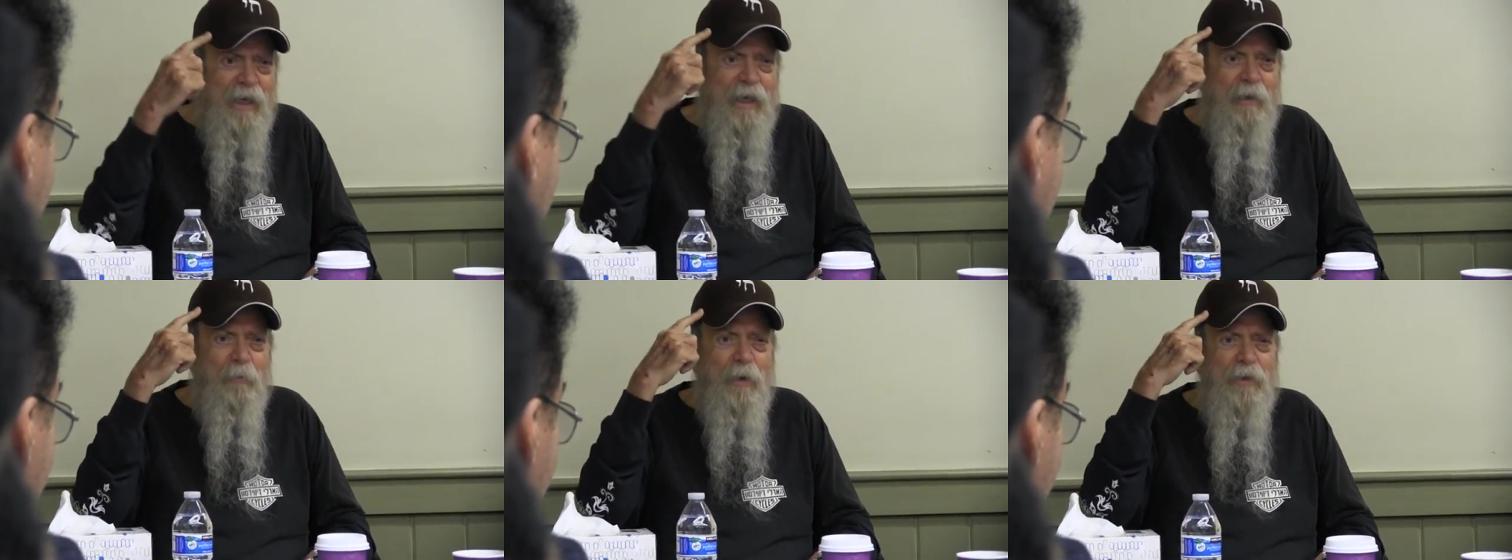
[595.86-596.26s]

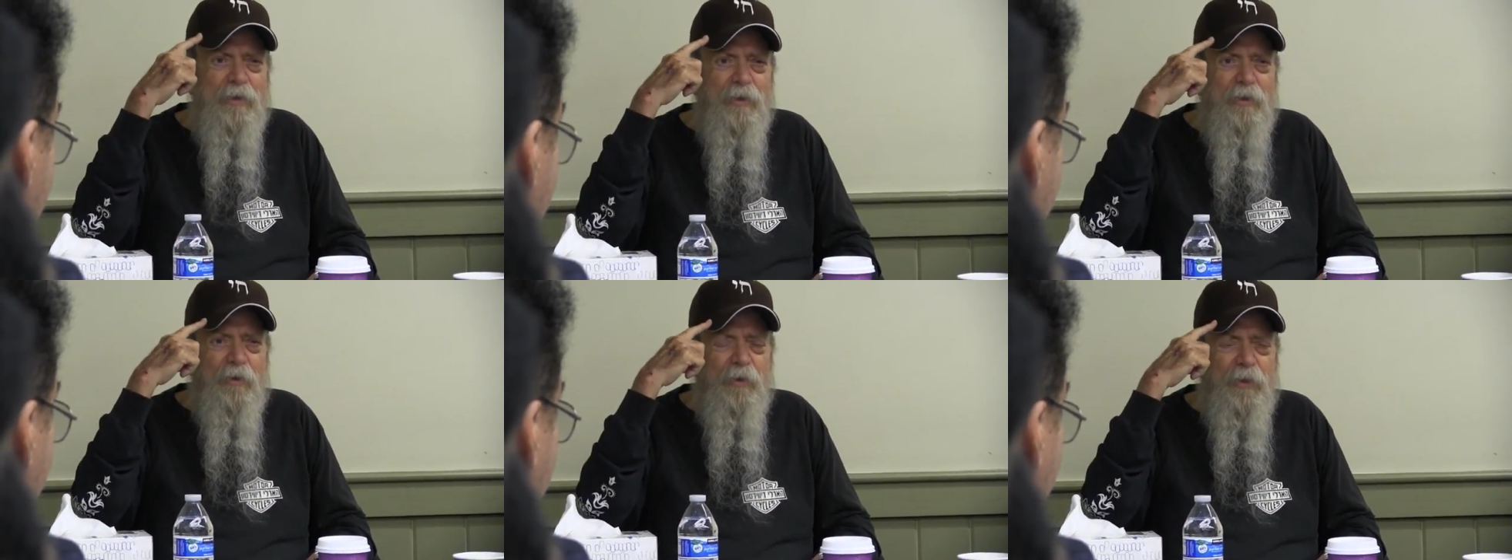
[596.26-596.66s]
and
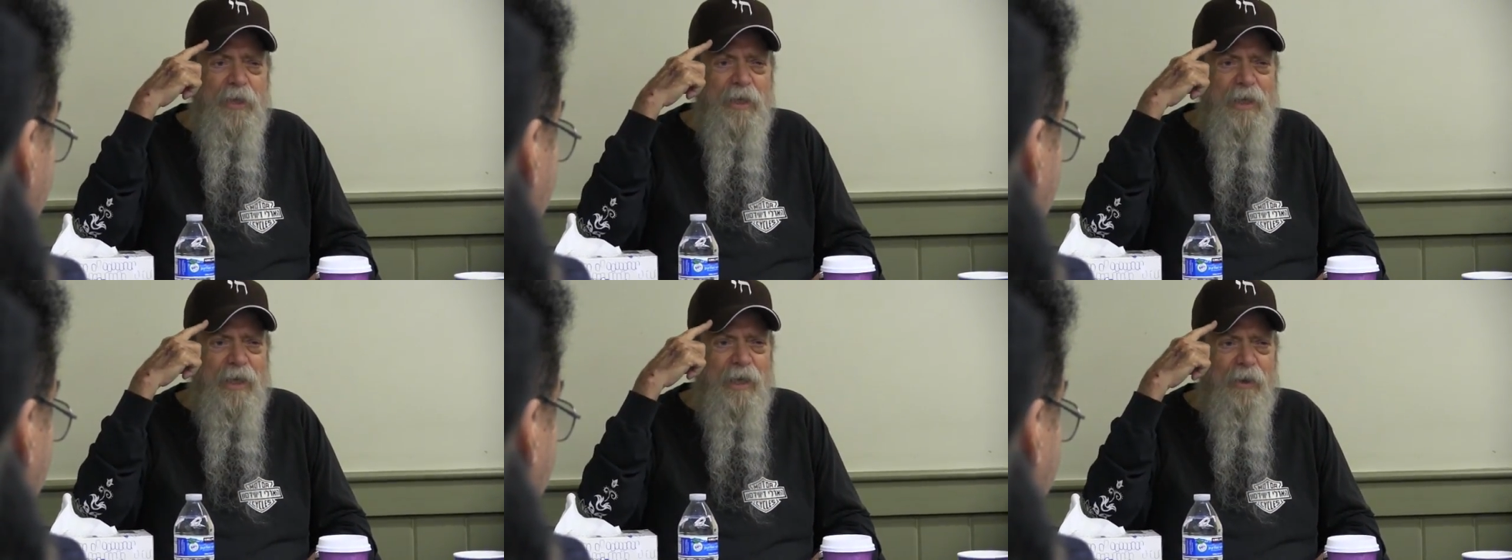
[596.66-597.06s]
whether you're
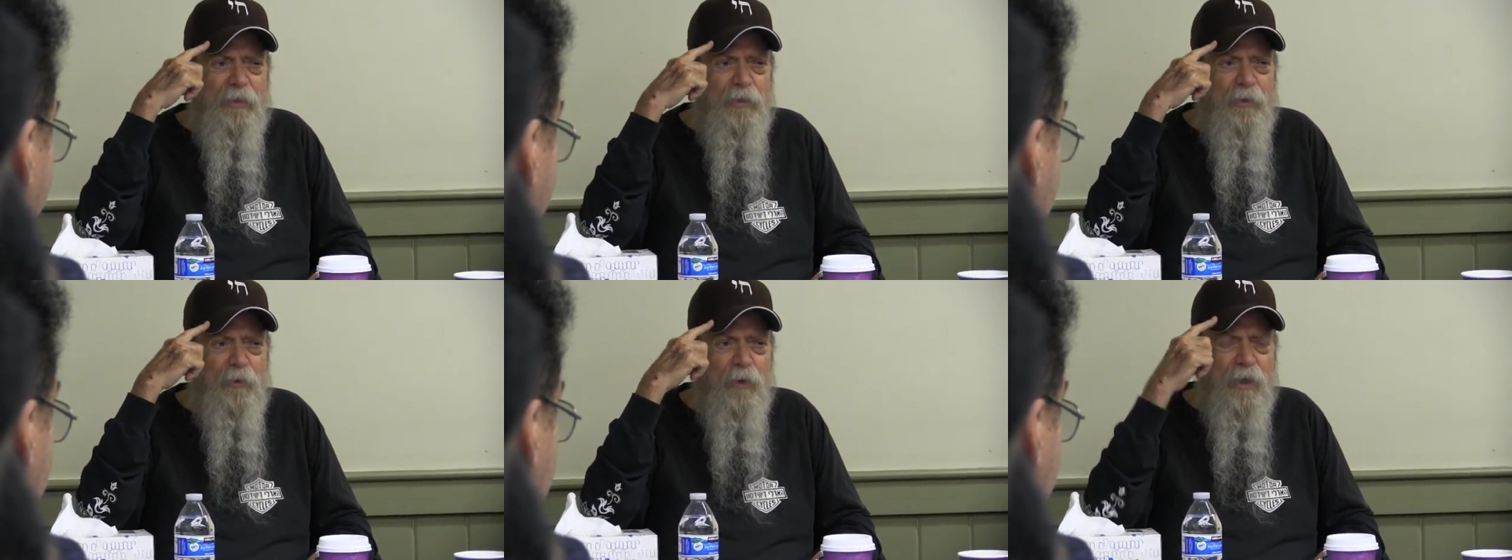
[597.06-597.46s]
thinking a
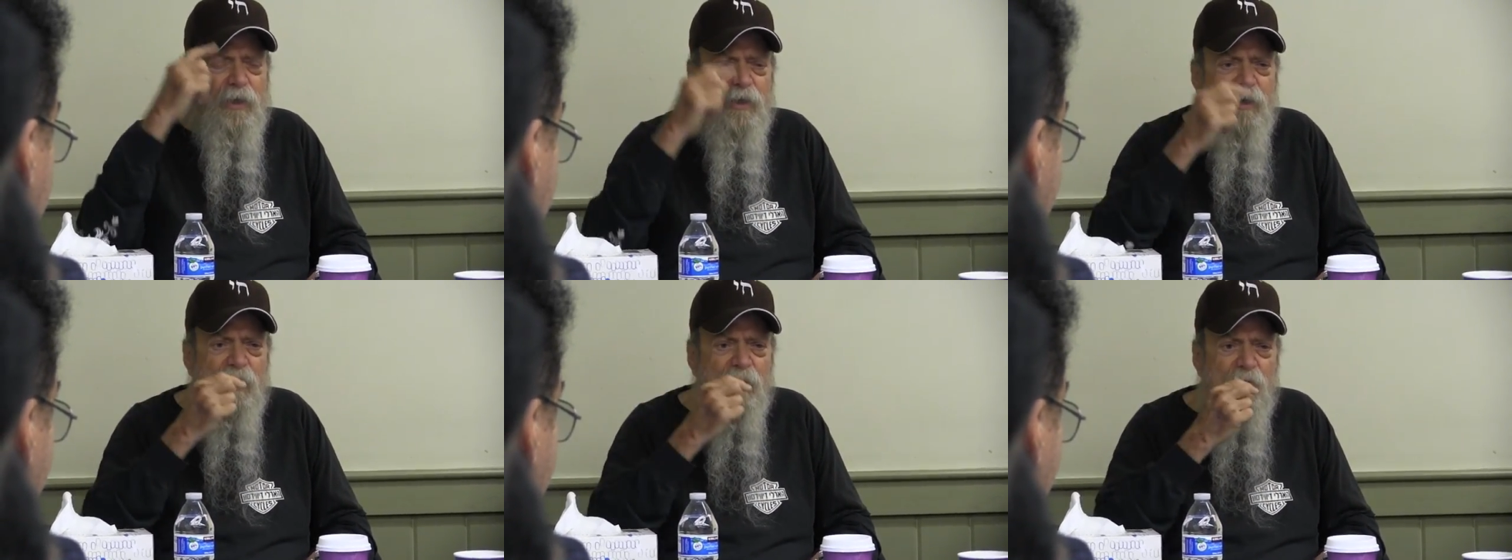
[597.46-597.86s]

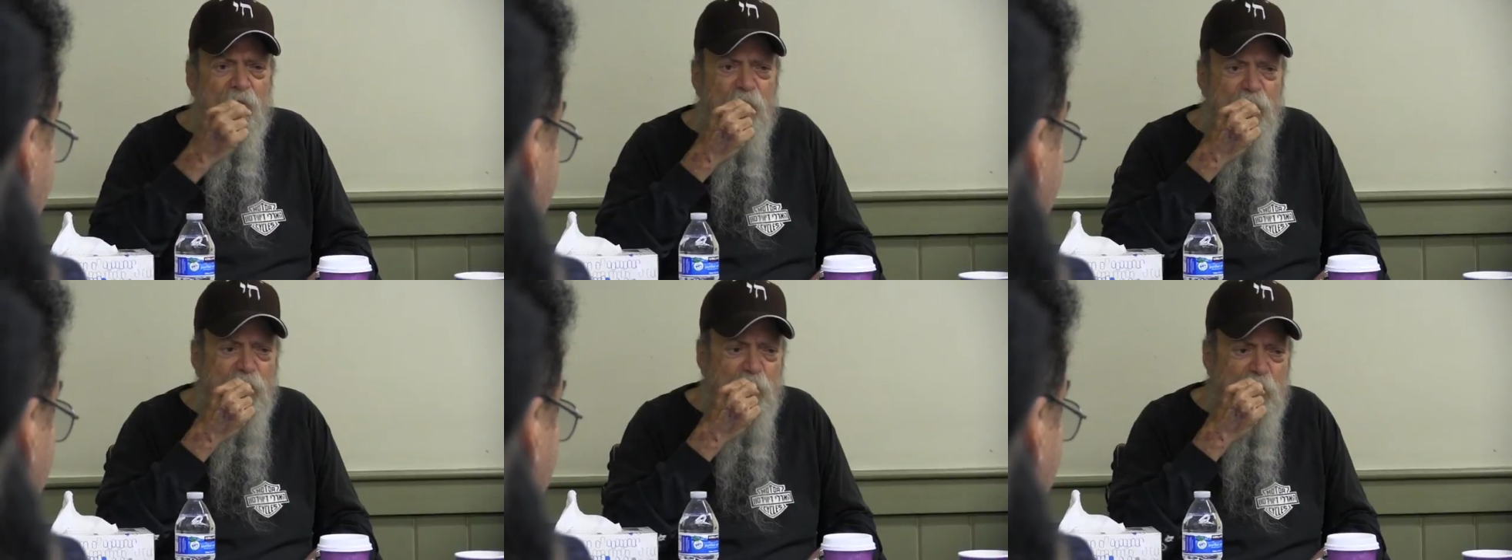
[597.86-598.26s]
thought, or you